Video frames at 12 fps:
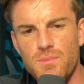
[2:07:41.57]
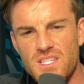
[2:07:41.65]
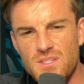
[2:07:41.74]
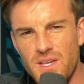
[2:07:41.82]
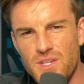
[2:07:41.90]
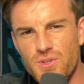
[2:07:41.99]

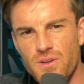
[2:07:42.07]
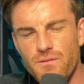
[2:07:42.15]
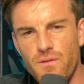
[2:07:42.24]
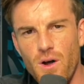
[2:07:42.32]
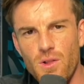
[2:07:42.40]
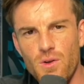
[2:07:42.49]
Please make sure to
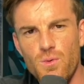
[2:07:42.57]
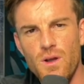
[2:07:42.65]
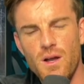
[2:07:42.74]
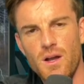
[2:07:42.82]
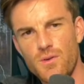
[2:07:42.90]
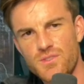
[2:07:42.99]
follow
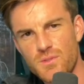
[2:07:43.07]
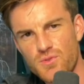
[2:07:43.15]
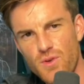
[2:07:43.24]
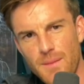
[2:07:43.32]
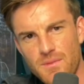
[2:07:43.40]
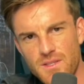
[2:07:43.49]
uh, or
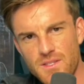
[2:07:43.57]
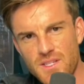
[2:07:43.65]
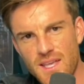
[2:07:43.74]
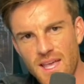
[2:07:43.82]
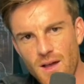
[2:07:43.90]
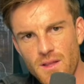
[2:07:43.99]
subscribe to this
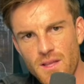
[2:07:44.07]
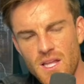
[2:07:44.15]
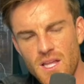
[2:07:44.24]
account.